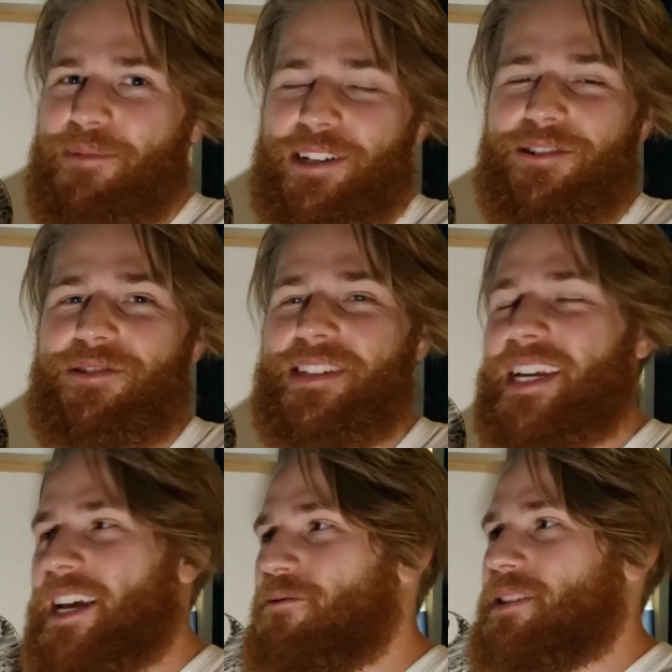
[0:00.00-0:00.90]
But you
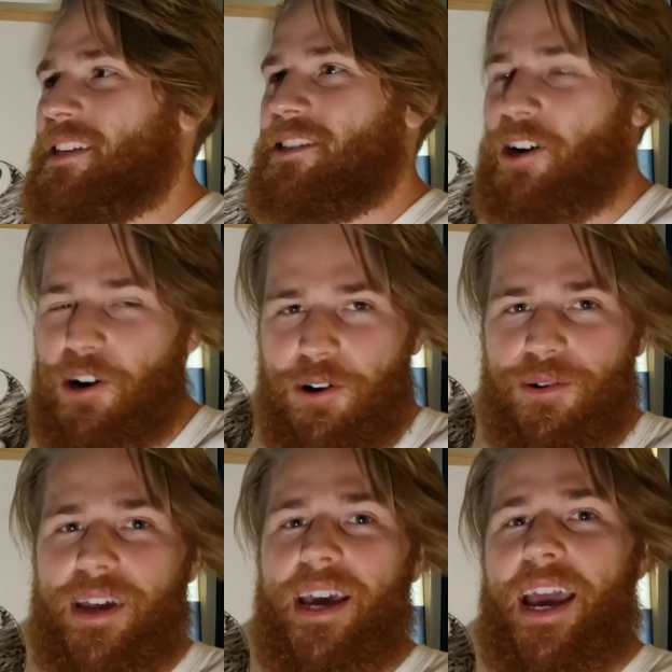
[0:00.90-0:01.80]
say it with the
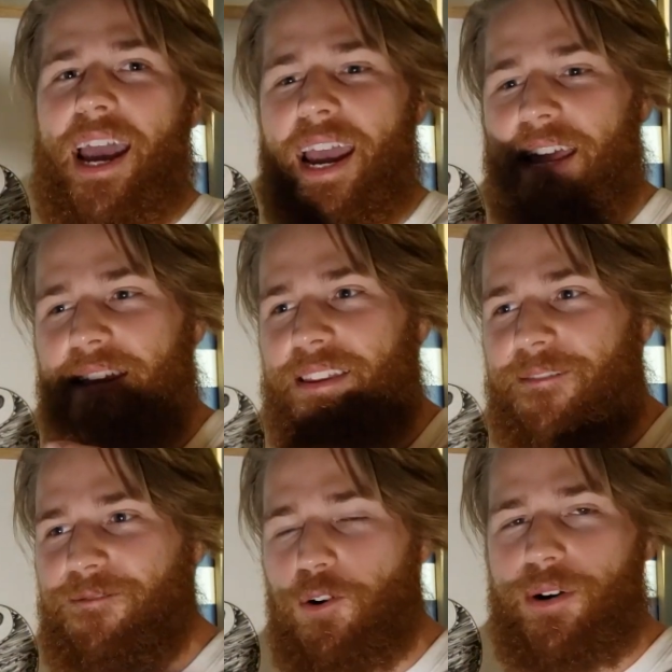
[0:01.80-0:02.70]
tone and the
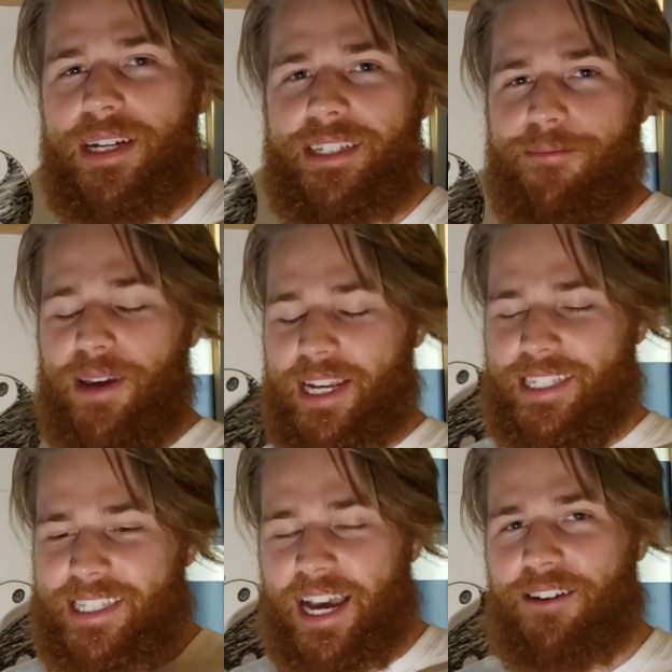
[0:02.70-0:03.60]
voice to make it
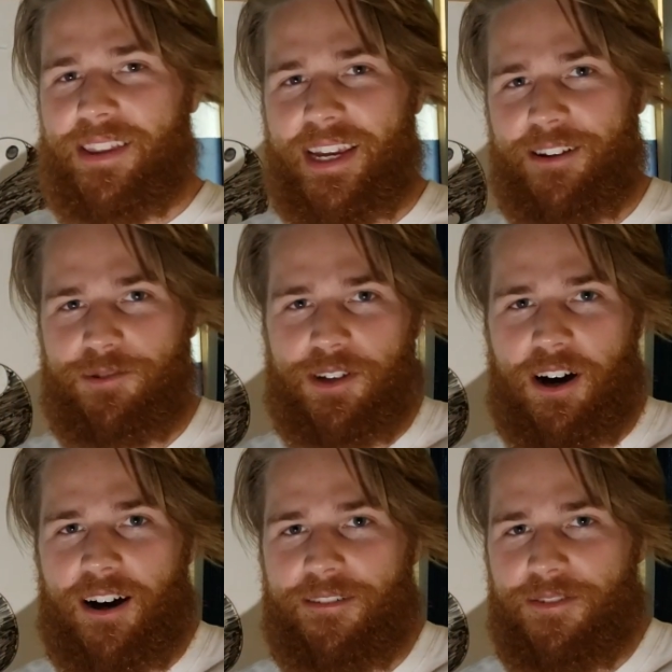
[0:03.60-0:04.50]
sound like it was
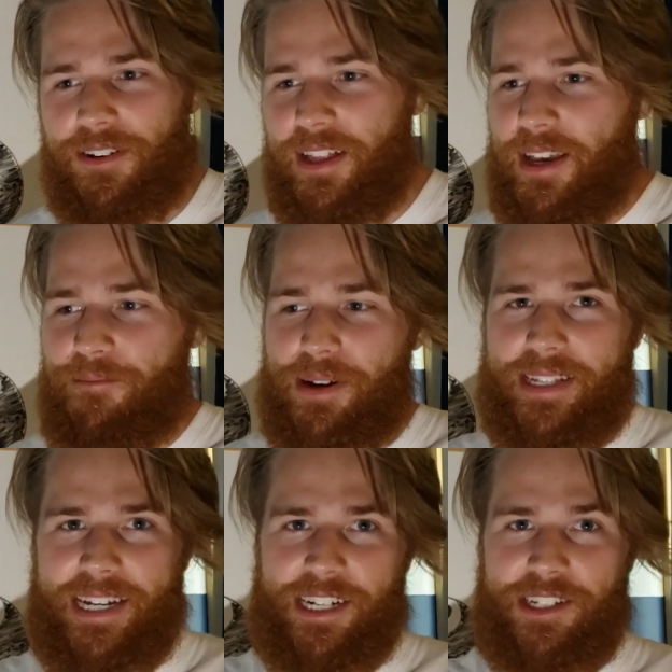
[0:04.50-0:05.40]
awful, but
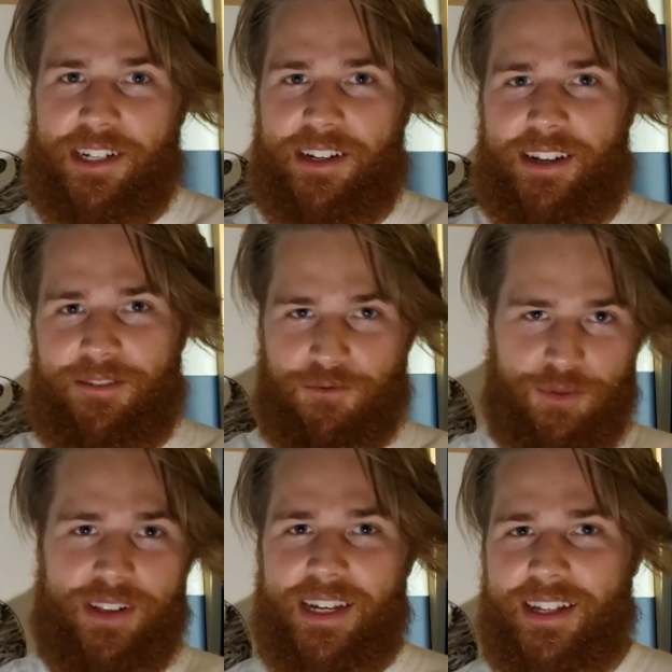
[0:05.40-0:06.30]
it's actually
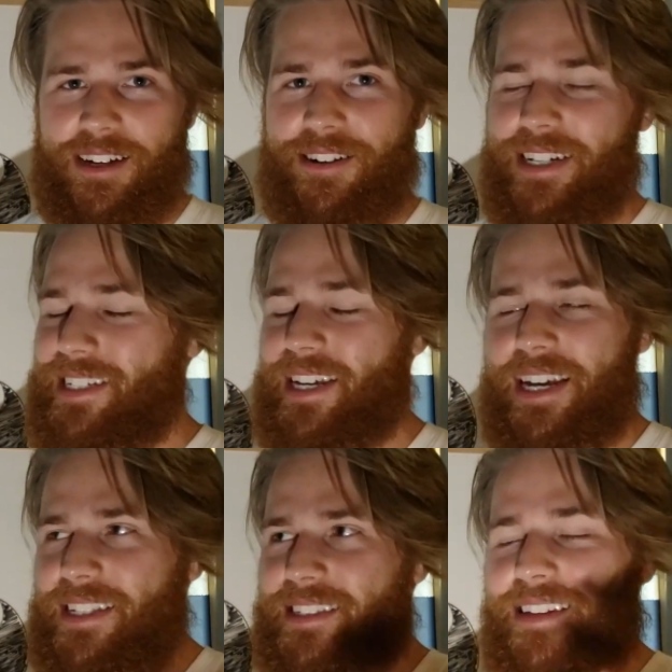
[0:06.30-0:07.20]
really hilarious.
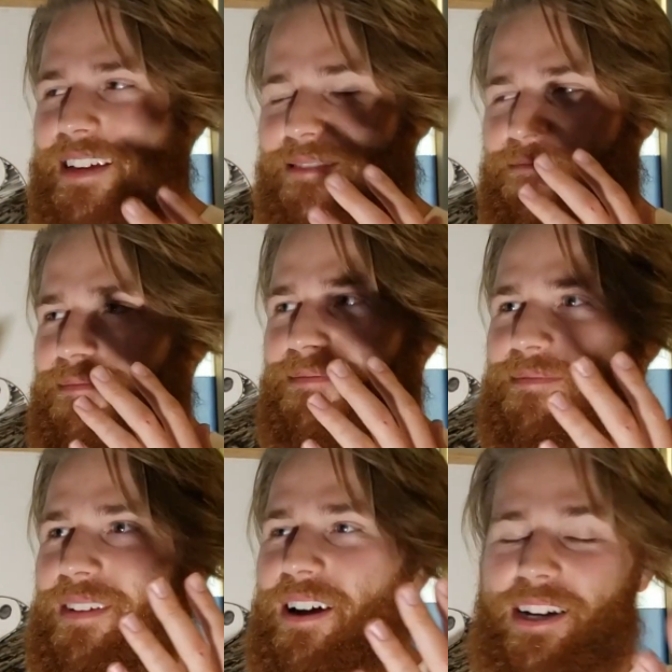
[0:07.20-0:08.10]
It
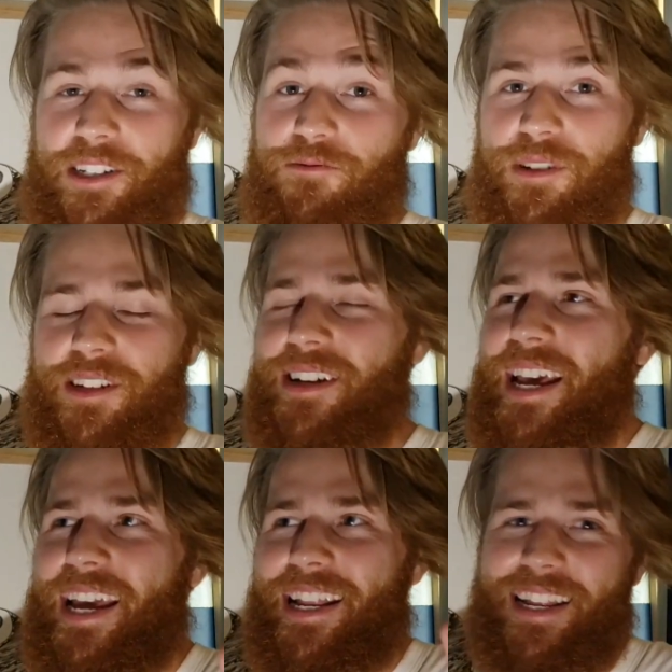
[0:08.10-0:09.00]
actually really good.
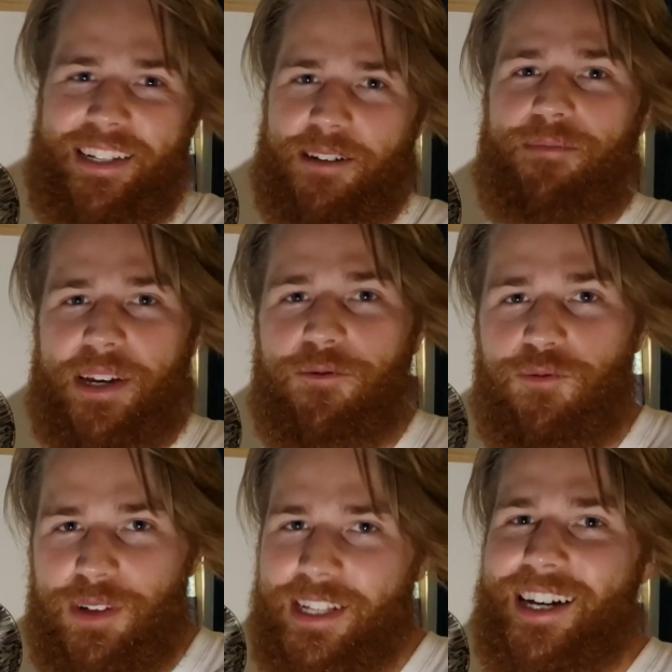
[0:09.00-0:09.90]
It ends up being
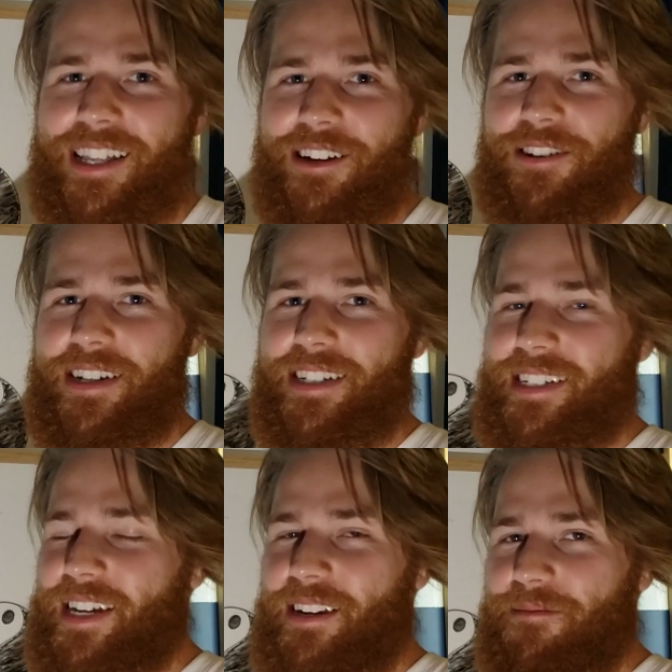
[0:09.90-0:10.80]
really
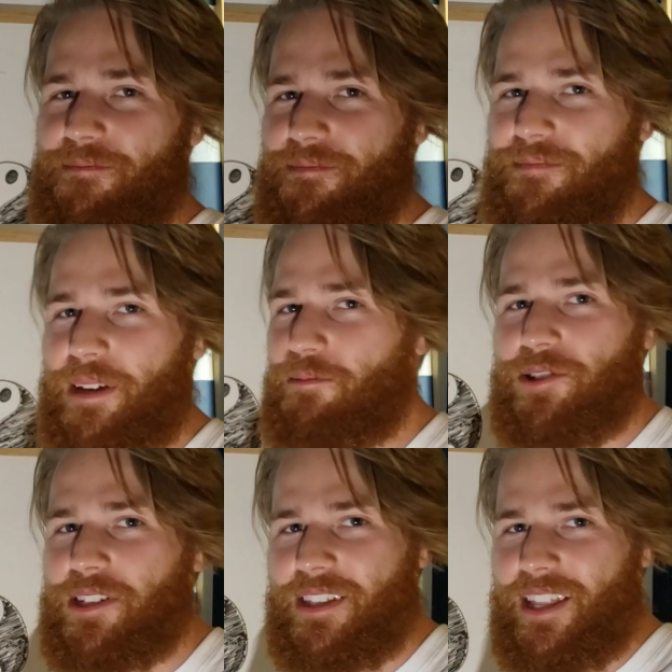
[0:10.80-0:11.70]
hilarious, and people
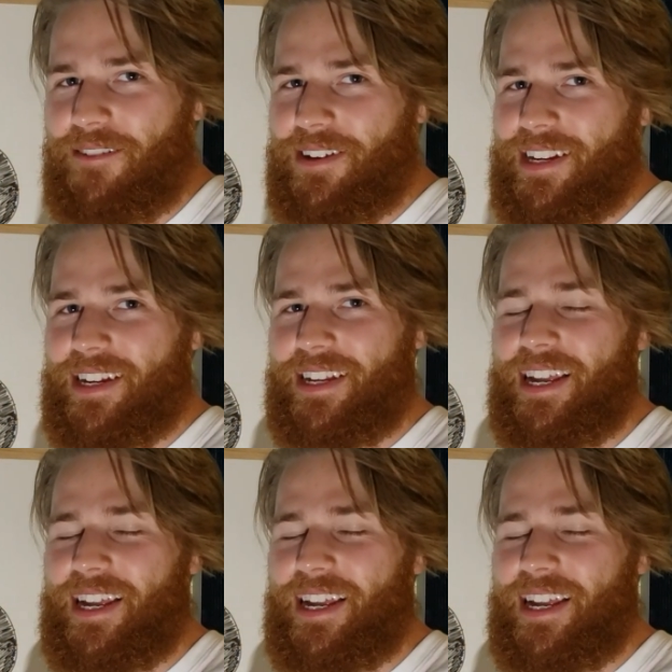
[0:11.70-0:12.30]
just love it.